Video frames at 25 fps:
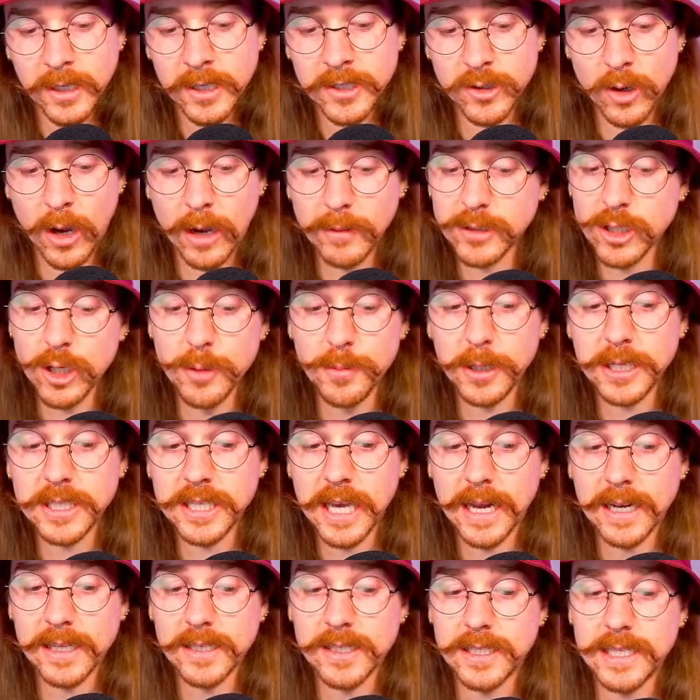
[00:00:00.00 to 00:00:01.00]
So I'm super
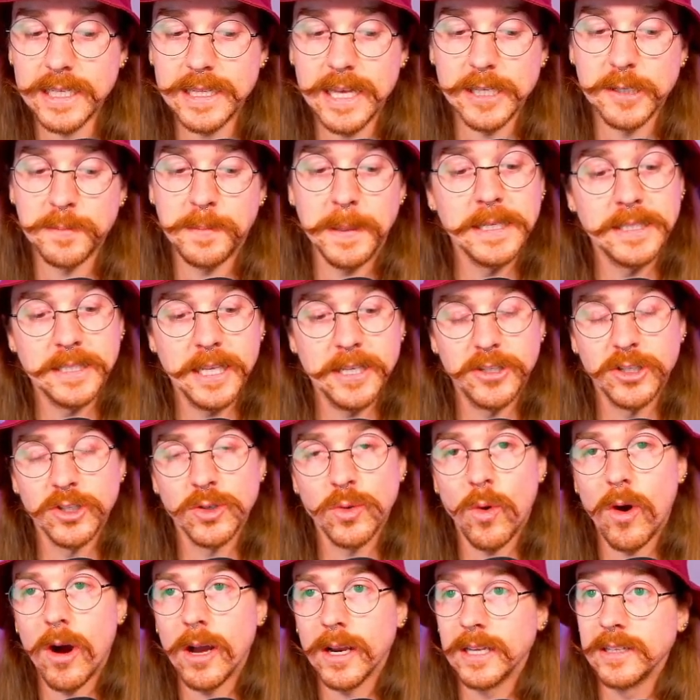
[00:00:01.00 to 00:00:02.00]
excited to see that space station
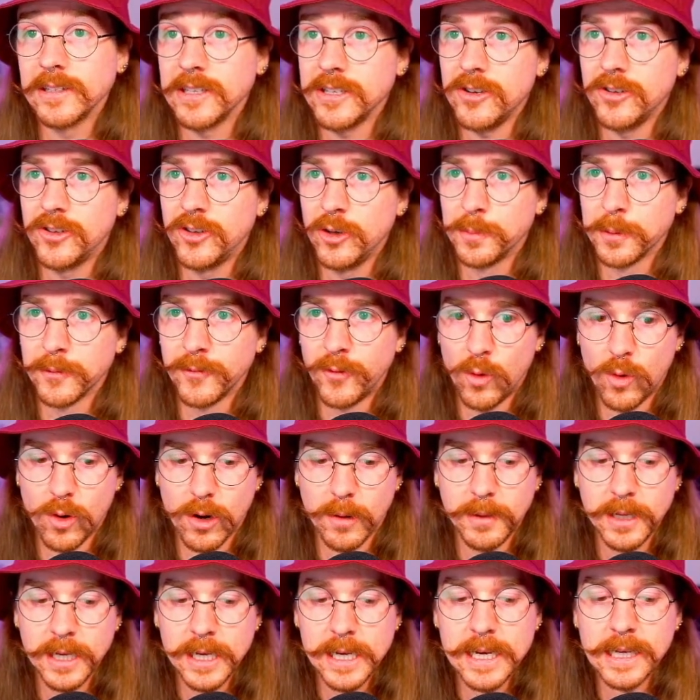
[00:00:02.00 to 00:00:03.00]
squad continue to
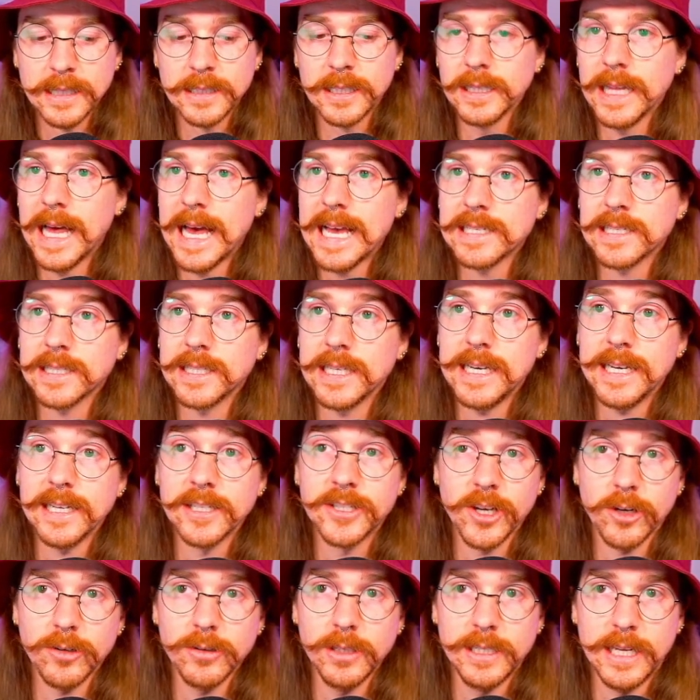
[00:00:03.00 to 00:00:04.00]
perform. The last thing, and
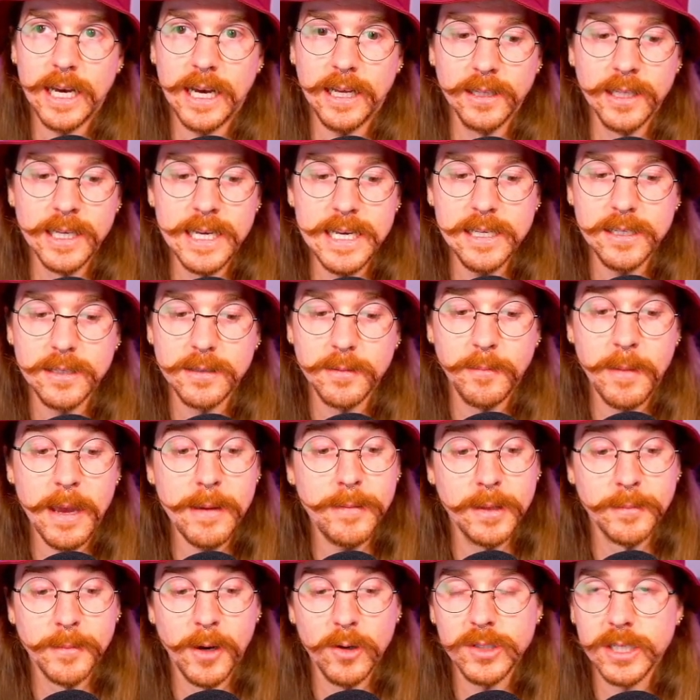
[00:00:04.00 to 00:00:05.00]
certainly not least,
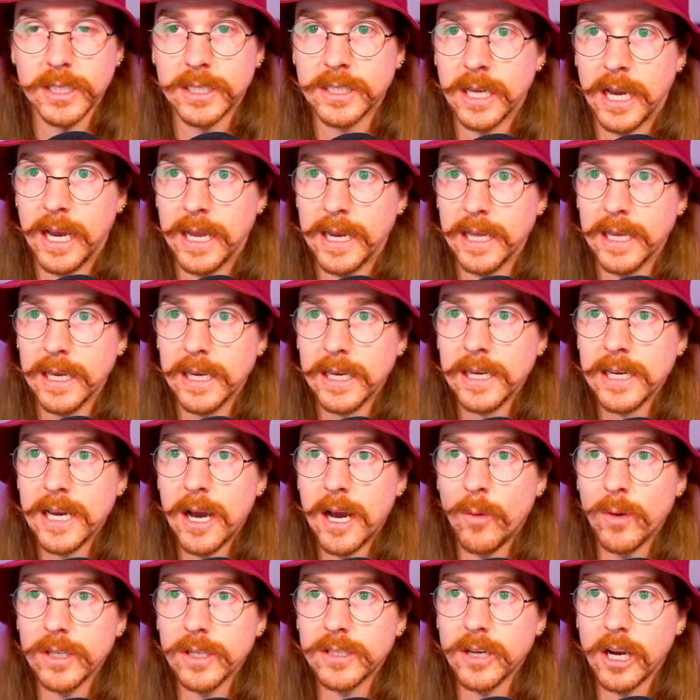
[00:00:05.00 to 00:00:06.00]
maybe the most exciting,
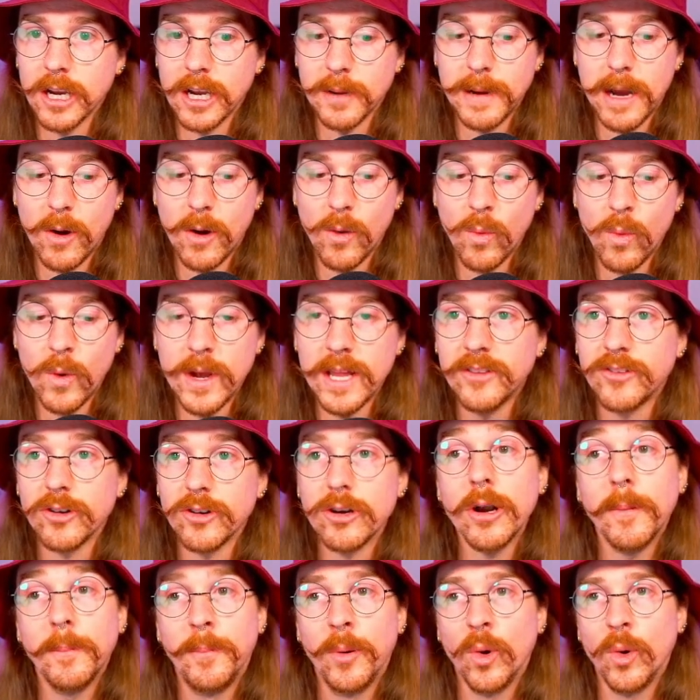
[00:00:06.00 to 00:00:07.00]
I want to talk about
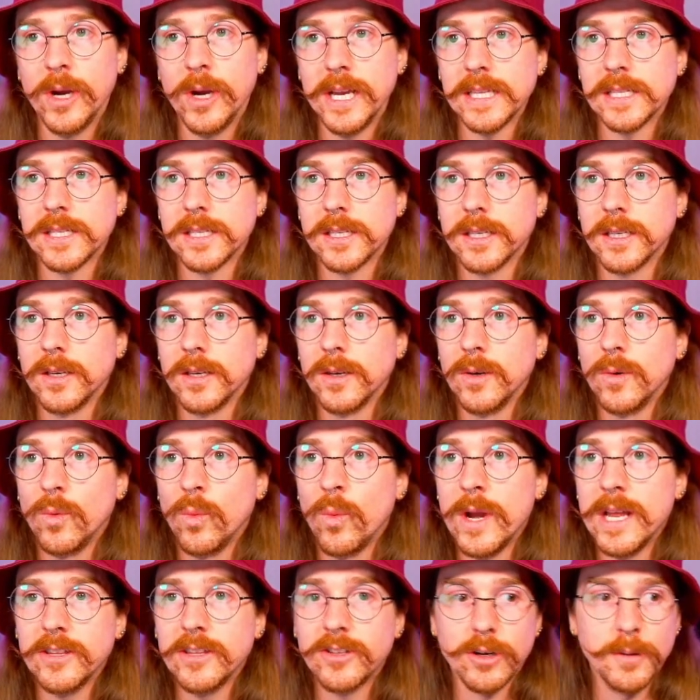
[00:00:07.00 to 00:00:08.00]
winter points.
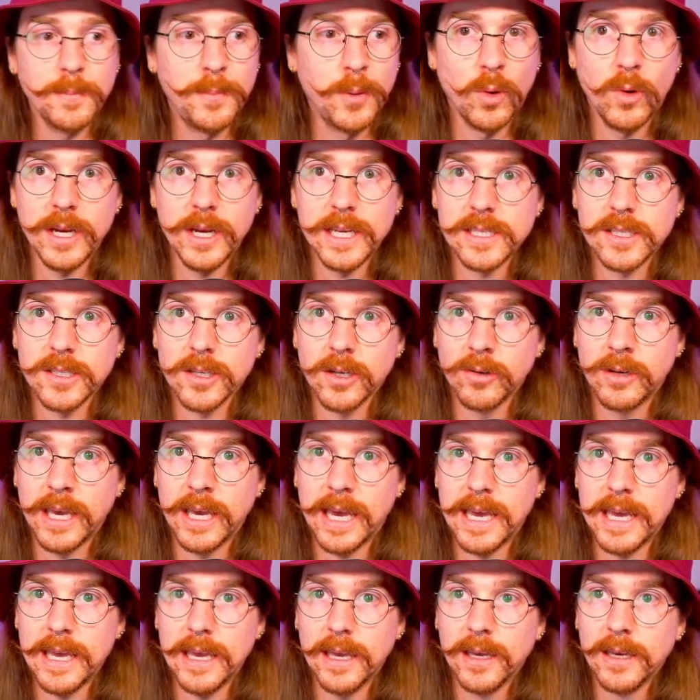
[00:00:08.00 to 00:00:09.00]
Winter points,
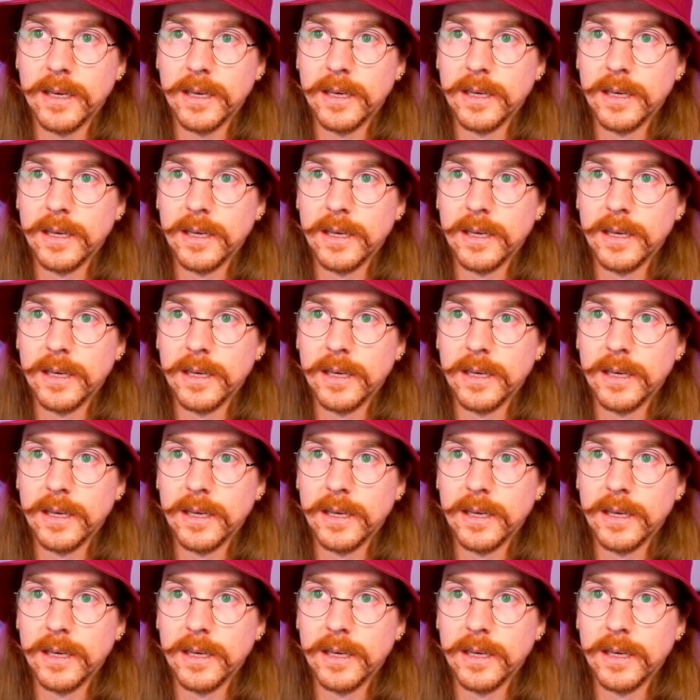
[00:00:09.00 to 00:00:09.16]
okay?